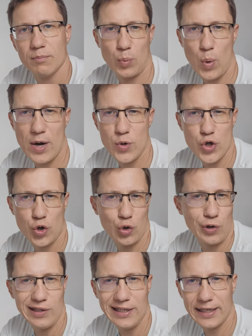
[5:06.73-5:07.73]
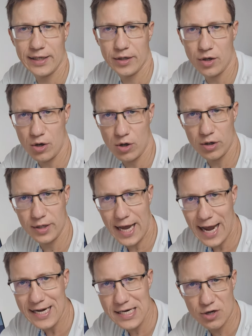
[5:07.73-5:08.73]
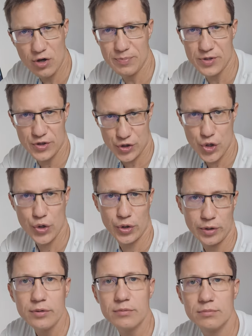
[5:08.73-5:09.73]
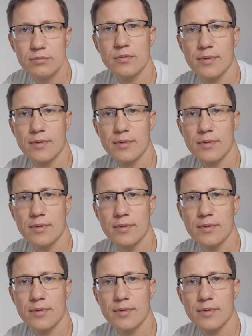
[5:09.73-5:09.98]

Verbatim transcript: But when you click on any crypto token,